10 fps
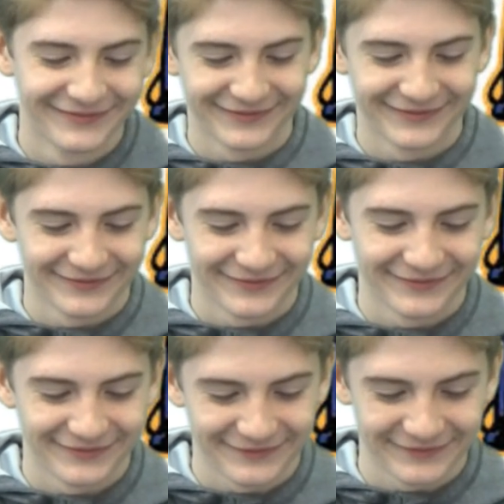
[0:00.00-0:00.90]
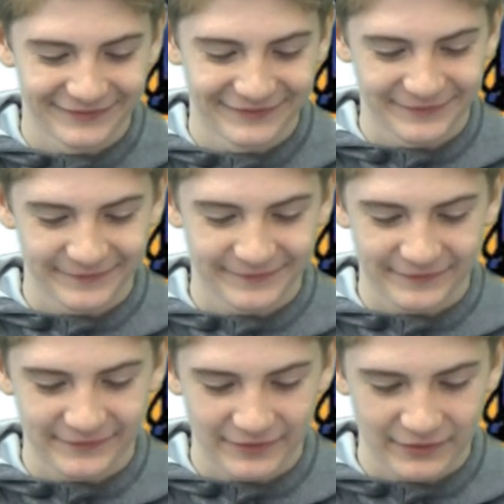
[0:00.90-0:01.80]

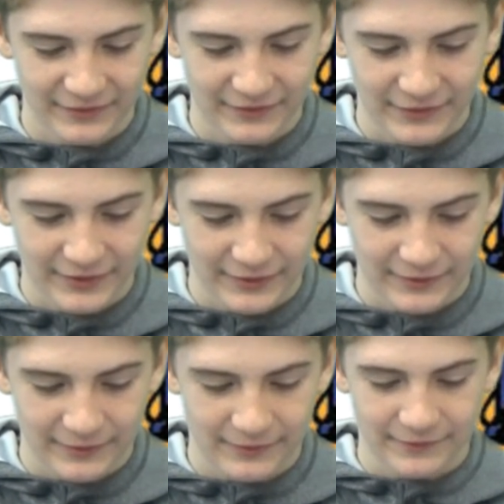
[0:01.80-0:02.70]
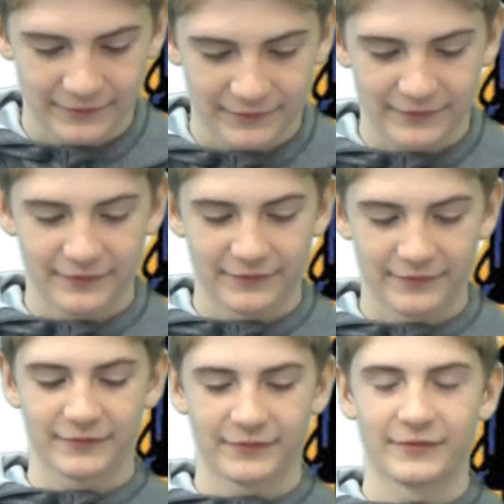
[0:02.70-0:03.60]

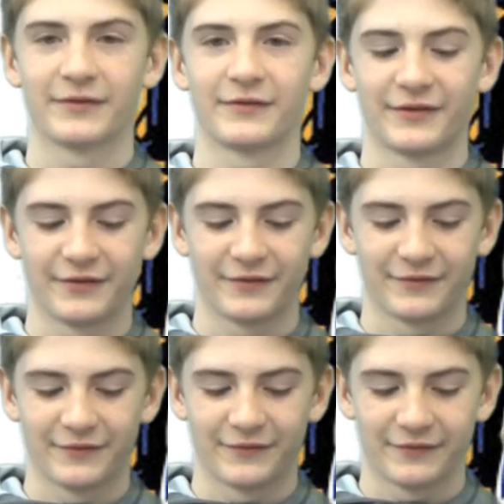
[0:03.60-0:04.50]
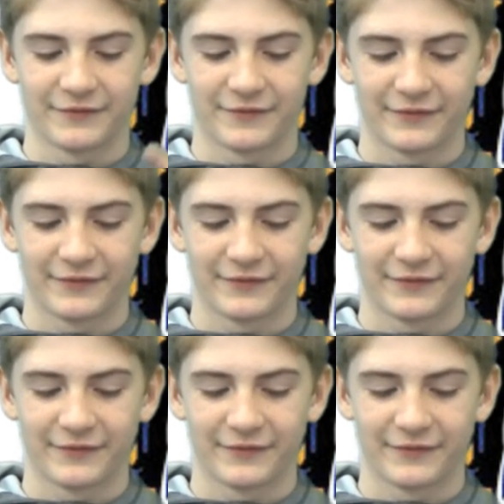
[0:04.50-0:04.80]
This person isn't speaking.